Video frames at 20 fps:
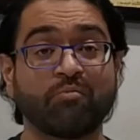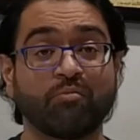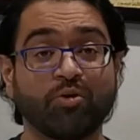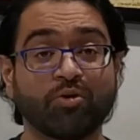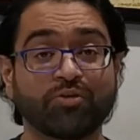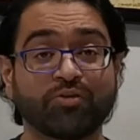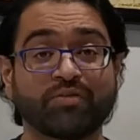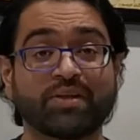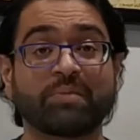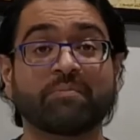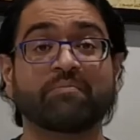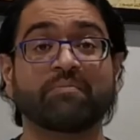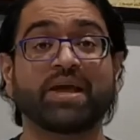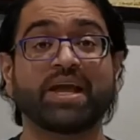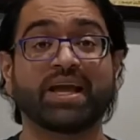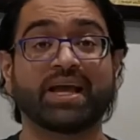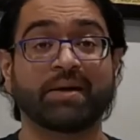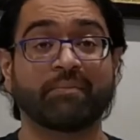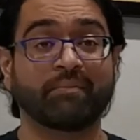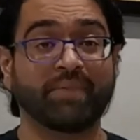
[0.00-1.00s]
both of them
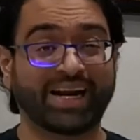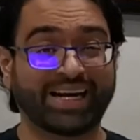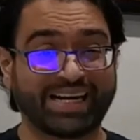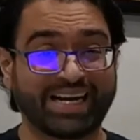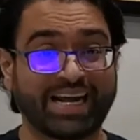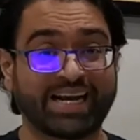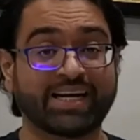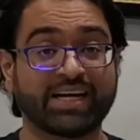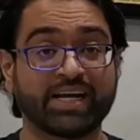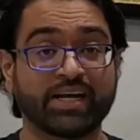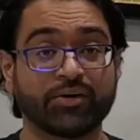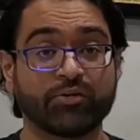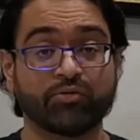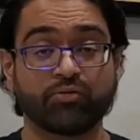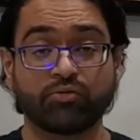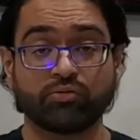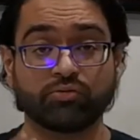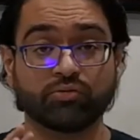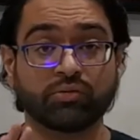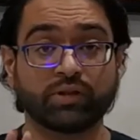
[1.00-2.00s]
make a magnetic
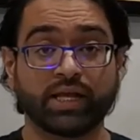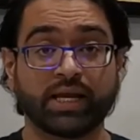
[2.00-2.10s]
duo.